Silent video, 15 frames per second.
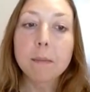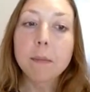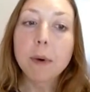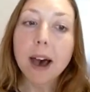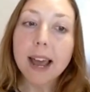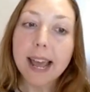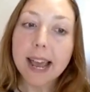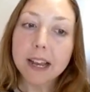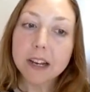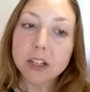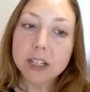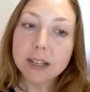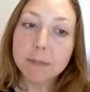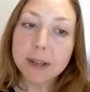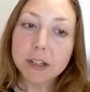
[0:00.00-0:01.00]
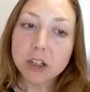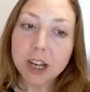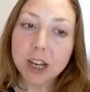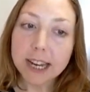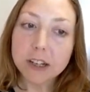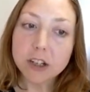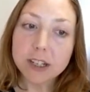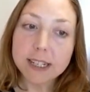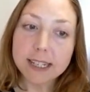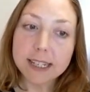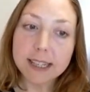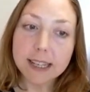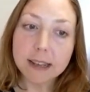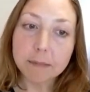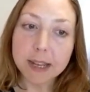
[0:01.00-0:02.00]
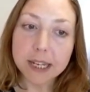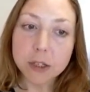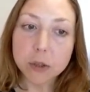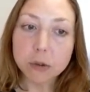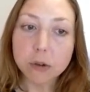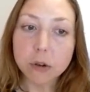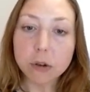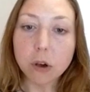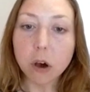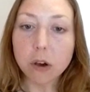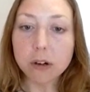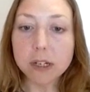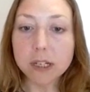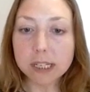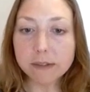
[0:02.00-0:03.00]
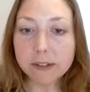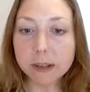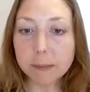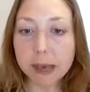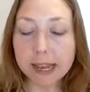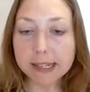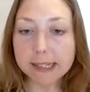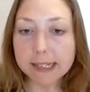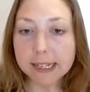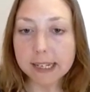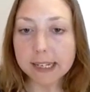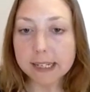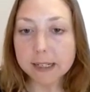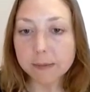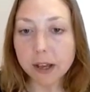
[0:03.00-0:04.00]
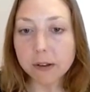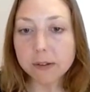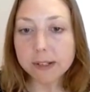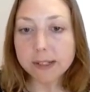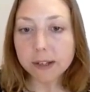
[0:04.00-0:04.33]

There might actually be changes in their mental or cognitive capacity as well.